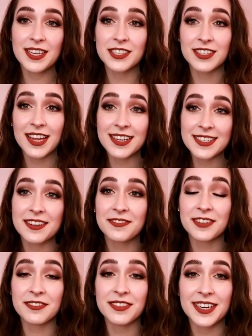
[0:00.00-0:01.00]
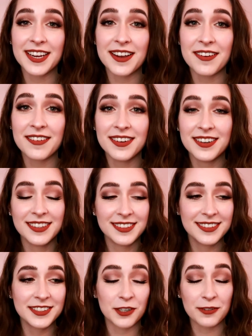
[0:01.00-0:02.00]
So that is it for the video.
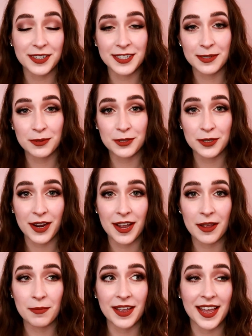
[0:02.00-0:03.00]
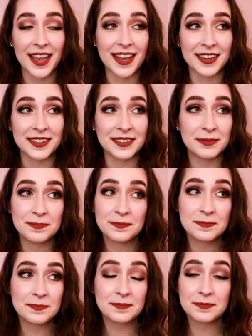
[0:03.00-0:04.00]
Don't forget to subscribe and
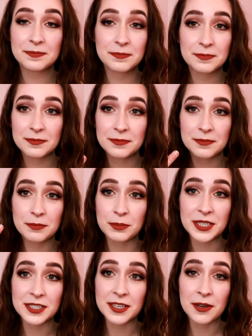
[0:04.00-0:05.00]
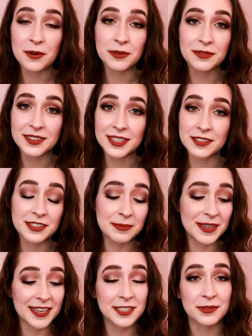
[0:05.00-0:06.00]
peace out. I'll see you in
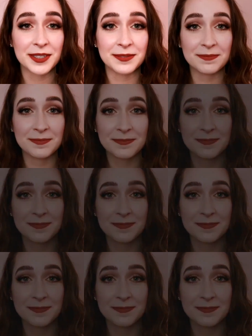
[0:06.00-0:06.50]
my next one.